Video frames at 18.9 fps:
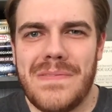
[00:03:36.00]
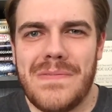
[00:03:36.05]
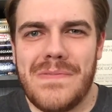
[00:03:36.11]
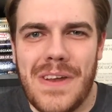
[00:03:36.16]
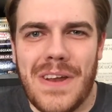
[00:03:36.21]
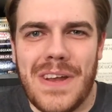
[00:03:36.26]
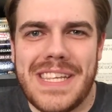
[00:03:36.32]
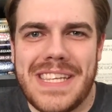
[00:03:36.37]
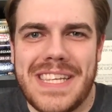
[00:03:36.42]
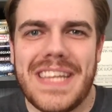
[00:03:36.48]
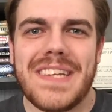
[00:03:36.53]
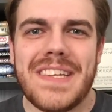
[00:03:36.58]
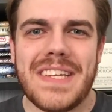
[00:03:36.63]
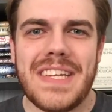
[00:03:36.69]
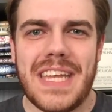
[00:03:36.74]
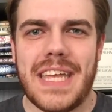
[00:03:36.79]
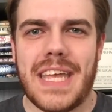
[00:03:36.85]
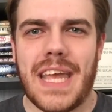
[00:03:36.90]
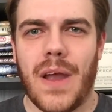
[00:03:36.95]
very
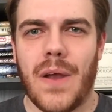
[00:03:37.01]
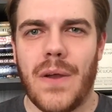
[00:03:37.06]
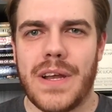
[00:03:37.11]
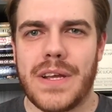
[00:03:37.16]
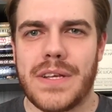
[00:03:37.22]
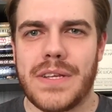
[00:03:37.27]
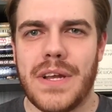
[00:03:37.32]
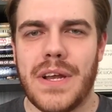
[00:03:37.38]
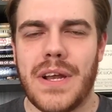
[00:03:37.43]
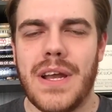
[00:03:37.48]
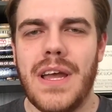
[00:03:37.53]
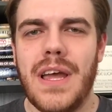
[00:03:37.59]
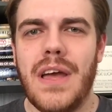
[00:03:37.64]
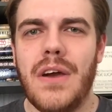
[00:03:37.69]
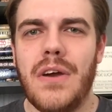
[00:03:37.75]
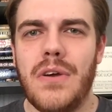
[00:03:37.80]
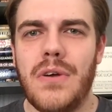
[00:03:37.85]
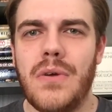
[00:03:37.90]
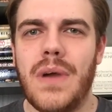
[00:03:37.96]
Disney character
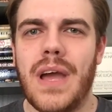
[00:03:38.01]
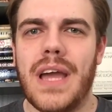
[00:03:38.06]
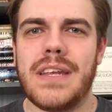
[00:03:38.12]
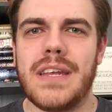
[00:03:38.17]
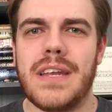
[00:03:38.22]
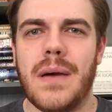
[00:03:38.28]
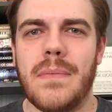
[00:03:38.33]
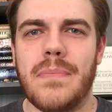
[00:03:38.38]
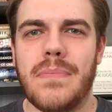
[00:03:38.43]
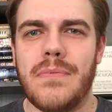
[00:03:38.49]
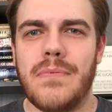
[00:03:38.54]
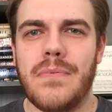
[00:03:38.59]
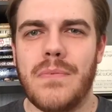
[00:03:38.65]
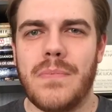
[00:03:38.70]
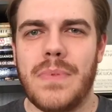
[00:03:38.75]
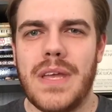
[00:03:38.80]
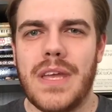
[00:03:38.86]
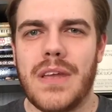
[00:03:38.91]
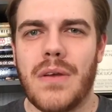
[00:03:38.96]
who ended up
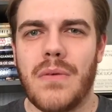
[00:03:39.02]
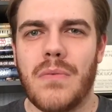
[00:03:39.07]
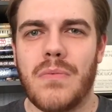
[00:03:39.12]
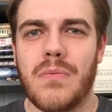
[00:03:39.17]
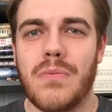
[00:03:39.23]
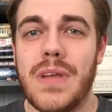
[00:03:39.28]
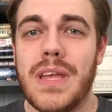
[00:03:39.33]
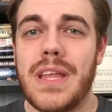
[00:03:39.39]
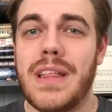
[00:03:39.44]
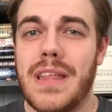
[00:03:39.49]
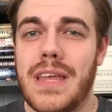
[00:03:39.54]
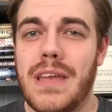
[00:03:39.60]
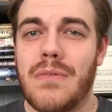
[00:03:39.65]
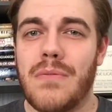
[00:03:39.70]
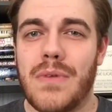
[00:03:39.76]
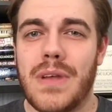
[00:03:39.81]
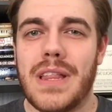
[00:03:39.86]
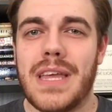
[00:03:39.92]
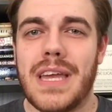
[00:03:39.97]
being a really,
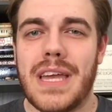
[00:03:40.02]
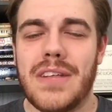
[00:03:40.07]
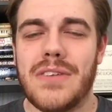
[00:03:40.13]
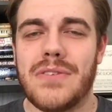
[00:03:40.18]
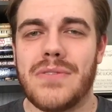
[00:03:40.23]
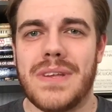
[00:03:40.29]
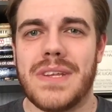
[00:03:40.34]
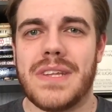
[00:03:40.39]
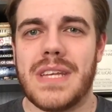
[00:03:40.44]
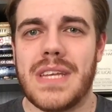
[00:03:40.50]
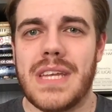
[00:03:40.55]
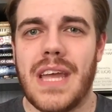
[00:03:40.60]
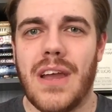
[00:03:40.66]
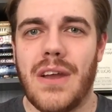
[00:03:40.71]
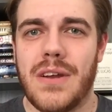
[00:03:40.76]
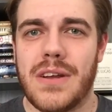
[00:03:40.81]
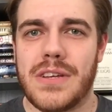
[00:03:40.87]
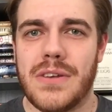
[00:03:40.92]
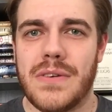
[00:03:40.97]
really interesting
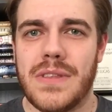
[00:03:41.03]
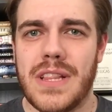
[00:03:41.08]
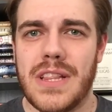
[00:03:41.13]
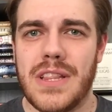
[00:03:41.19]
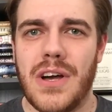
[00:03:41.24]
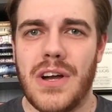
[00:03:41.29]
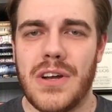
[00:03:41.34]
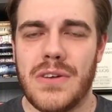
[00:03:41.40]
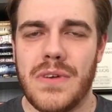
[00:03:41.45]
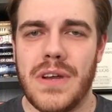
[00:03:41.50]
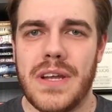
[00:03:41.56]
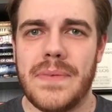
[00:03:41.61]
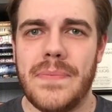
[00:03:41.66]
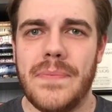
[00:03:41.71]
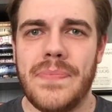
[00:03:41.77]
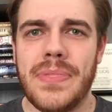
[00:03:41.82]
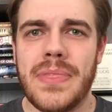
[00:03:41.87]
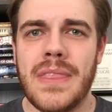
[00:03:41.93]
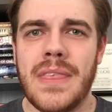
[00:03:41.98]
character in the long run.
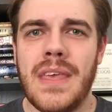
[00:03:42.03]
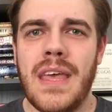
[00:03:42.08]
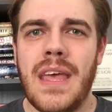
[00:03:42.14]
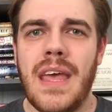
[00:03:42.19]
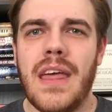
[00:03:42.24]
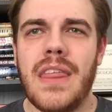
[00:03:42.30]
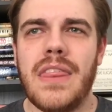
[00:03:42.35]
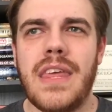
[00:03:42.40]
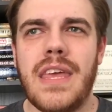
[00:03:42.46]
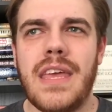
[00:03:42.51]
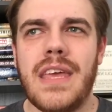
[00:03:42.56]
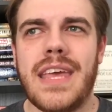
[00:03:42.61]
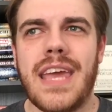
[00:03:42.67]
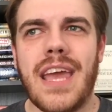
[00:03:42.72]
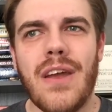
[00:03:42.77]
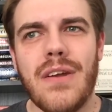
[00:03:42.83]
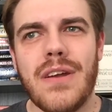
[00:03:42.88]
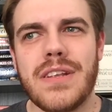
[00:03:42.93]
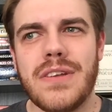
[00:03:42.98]
The
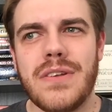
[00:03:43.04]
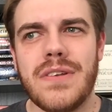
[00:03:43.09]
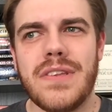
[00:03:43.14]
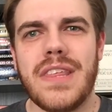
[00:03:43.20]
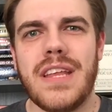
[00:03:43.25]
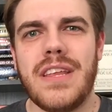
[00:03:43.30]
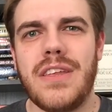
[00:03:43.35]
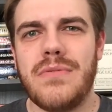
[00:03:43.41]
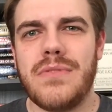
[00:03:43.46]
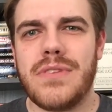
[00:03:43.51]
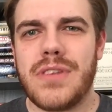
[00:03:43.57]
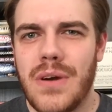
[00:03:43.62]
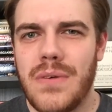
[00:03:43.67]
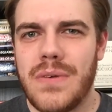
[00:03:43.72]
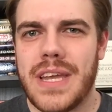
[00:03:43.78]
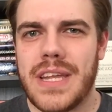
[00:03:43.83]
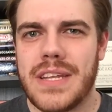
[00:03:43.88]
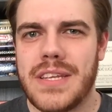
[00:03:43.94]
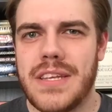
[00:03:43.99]
characters that you
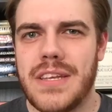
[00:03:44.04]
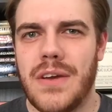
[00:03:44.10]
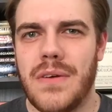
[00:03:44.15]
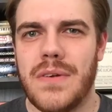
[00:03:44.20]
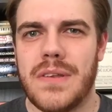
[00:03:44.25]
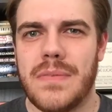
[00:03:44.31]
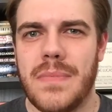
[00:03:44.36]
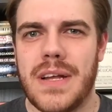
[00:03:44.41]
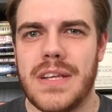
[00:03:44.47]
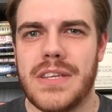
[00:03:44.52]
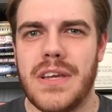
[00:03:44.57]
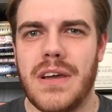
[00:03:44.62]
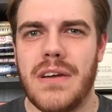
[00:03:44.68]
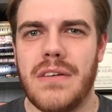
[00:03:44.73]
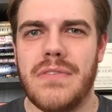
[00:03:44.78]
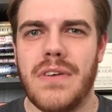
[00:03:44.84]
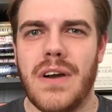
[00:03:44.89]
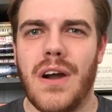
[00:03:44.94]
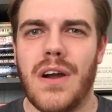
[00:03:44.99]
don't get to know as much
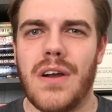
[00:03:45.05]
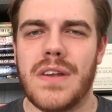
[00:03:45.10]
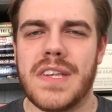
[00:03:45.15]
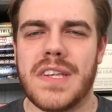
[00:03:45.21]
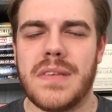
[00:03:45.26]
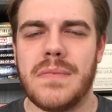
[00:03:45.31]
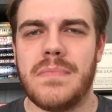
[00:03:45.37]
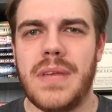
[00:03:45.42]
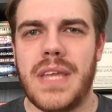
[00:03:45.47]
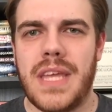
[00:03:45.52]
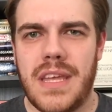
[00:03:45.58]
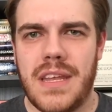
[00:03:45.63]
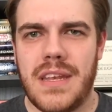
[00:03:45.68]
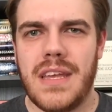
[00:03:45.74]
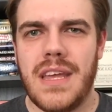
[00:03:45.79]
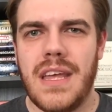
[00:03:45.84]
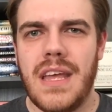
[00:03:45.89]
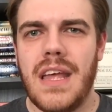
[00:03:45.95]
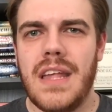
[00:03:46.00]
of are
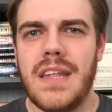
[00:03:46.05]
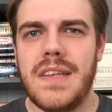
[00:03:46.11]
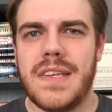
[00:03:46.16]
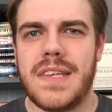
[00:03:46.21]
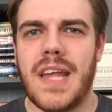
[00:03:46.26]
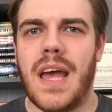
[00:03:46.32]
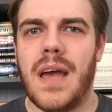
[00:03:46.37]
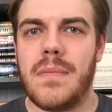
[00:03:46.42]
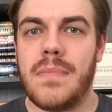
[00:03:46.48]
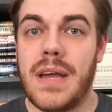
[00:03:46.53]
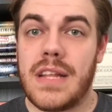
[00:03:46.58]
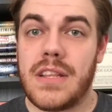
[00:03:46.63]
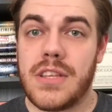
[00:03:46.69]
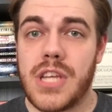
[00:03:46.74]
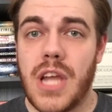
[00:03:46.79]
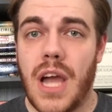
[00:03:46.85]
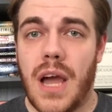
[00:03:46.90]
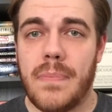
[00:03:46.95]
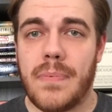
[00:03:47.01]
Sabine, Zeb, and
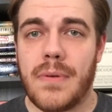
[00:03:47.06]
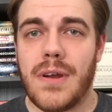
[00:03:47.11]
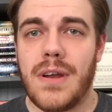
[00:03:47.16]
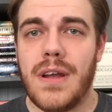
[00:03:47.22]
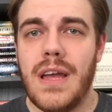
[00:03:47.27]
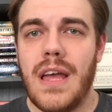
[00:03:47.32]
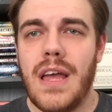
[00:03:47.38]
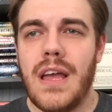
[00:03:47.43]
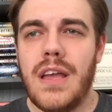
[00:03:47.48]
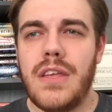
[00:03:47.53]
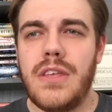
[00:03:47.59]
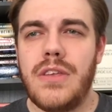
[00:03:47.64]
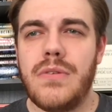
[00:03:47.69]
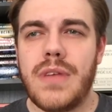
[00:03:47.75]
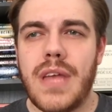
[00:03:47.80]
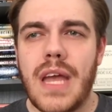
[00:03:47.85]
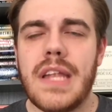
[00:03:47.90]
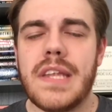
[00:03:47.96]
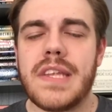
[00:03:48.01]
Chopper.
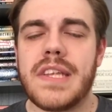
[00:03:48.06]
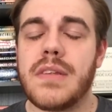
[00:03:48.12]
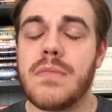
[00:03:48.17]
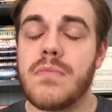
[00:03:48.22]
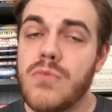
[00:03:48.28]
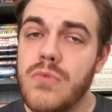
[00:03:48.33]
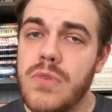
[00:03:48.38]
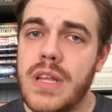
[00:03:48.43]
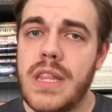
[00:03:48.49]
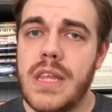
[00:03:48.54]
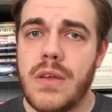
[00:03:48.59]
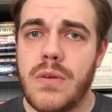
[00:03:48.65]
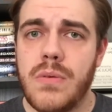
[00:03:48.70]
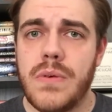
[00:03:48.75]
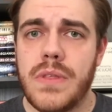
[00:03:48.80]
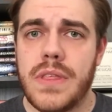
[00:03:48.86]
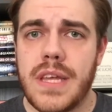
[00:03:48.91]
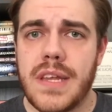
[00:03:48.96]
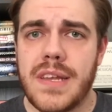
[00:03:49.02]
You get some really
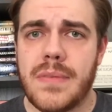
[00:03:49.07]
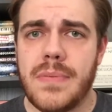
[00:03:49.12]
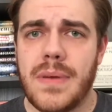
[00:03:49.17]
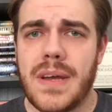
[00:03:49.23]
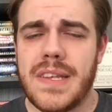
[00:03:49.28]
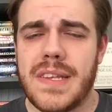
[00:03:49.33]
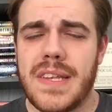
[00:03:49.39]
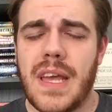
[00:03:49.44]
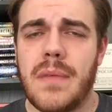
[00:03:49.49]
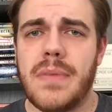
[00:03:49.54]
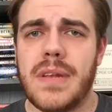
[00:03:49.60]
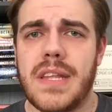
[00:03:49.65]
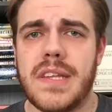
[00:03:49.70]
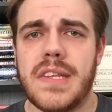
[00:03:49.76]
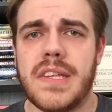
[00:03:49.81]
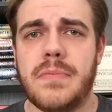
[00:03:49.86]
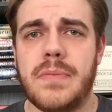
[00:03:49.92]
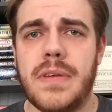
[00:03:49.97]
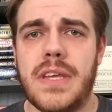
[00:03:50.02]
cool things about Zeb and
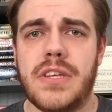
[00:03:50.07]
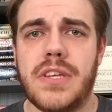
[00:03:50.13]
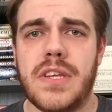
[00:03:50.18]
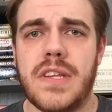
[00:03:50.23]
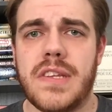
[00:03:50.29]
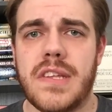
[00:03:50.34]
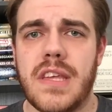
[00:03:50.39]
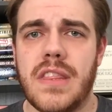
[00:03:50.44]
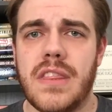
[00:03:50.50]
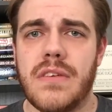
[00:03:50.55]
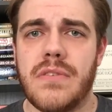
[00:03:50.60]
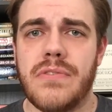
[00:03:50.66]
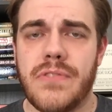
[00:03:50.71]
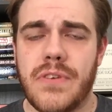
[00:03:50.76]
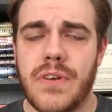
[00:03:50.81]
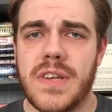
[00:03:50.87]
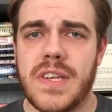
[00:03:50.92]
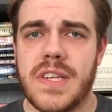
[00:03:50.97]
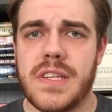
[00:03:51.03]
his species in the
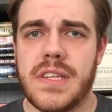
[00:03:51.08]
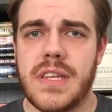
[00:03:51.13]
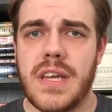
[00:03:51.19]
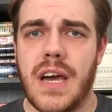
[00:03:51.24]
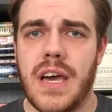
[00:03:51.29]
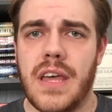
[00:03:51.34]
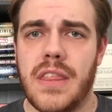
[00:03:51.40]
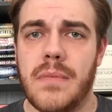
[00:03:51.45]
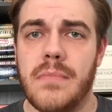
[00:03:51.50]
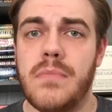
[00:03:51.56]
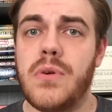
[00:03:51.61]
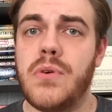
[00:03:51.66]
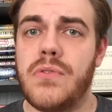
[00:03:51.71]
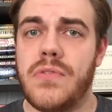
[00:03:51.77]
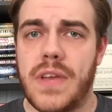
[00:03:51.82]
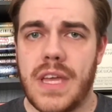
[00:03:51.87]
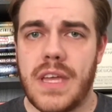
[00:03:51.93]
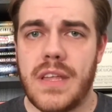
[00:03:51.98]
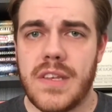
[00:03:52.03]
first, the
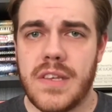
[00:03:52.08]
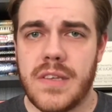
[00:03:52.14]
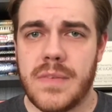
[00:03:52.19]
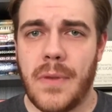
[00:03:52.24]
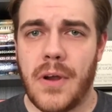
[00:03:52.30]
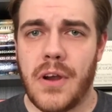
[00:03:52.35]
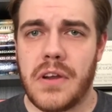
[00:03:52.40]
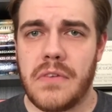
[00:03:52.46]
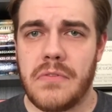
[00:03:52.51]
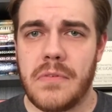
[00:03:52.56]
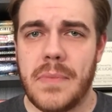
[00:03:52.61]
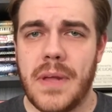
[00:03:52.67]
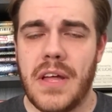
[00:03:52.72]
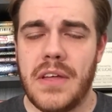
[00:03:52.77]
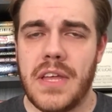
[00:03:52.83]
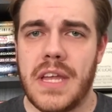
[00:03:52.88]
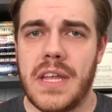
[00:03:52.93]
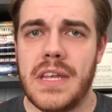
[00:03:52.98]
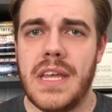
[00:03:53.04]
movie, Spark of
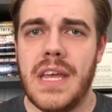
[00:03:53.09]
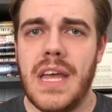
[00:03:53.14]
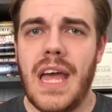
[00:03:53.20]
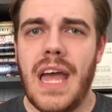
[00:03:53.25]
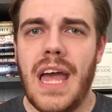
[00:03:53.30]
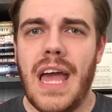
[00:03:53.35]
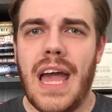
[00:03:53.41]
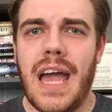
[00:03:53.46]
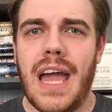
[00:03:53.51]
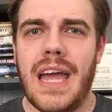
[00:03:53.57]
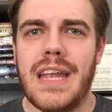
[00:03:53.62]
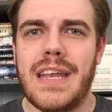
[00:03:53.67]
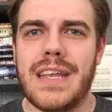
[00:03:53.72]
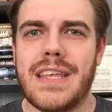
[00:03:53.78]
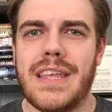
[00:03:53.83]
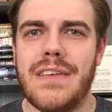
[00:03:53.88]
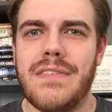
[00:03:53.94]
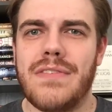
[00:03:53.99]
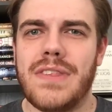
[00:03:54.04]
Rebellion, and
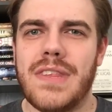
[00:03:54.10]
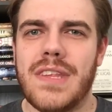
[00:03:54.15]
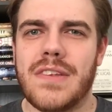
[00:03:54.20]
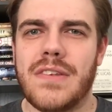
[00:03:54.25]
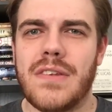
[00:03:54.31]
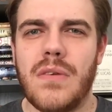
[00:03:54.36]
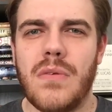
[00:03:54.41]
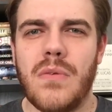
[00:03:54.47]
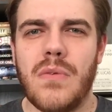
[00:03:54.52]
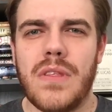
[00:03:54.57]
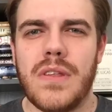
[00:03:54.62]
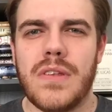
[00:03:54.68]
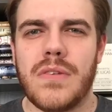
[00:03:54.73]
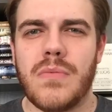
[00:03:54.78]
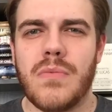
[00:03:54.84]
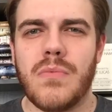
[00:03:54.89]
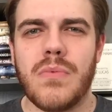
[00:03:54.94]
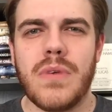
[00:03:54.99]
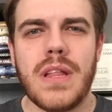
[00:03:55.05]
it gives
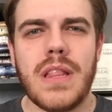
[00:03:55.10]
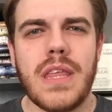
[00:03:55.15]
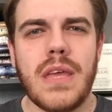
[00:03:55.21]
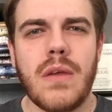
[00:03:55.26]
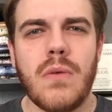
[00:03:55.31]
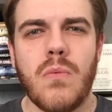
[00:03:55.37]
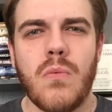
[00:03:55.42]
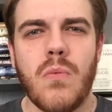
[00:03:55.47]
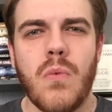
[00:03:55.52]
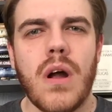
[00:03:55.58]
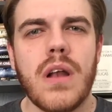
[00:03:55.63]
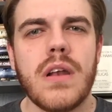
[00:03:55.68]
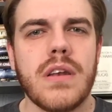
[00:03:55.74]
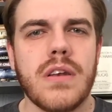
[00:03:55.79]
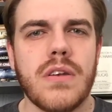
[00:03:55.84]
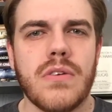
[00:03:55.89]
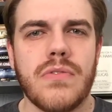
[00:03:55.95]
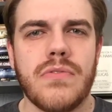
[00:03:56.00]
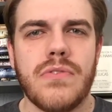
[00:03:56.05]
this really
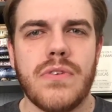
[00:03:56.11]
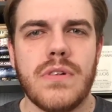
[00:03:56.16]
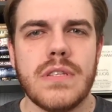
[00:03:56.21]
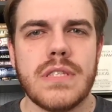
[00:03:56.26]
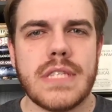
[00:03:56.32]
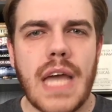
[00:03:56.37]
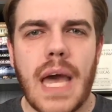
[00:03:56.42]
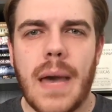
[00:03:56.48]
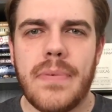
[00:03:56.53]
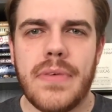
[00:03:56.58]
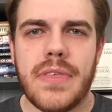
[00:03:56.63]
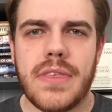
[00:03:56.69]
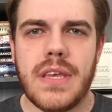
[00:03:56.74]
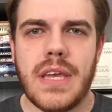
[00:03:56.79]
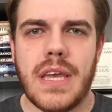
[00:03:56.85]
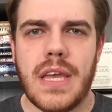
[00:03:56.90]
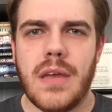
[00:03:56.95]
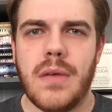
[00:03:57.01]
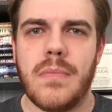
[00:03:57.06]
wonderful depth
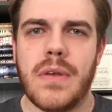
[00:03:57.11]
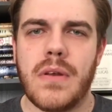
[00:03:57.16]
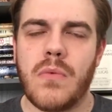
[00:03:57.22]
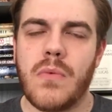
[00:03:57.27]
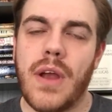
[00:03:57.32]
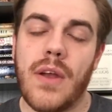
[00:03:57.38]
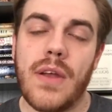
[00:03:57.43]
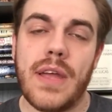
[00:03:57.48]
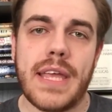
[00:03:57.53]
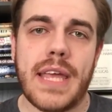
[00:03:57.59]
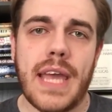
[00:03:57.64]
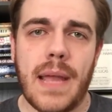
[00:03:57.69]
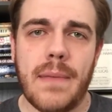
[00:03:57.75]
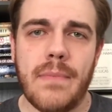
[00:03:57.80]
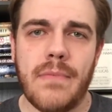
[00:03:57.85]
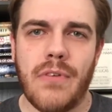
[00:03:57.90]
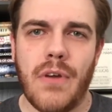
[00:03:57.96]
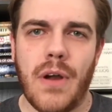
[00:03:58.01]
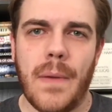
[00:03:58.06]
to him and where he
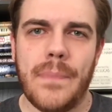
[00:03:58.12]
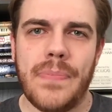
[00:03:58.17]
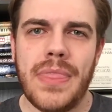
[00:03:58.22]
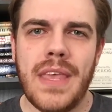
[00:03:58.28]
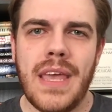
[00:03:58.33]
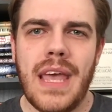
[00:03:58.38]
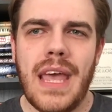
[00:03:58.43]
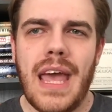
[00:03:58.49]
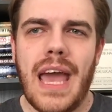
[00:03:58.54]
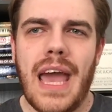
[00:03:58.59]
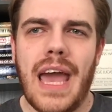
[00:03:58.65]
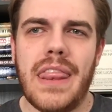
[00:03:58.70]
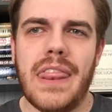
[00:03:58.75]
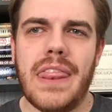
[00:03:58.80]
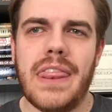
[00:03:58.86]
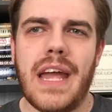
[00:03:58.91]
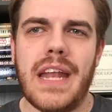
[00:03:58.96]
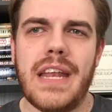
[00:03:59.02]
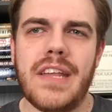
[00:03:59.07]
came from.
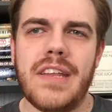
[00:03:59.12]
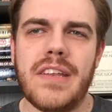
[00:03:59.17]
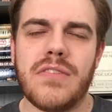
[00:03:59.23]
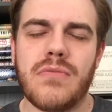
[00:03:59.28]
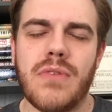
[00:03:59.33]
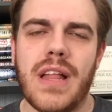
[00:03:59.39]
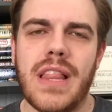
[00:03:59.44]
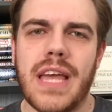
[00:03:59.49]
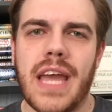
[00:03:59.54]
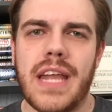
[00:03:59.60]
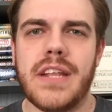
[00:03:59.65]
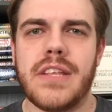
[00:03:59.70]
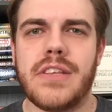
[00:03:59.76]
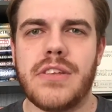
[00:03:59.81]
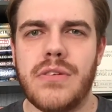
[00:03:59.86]
And then he's relegated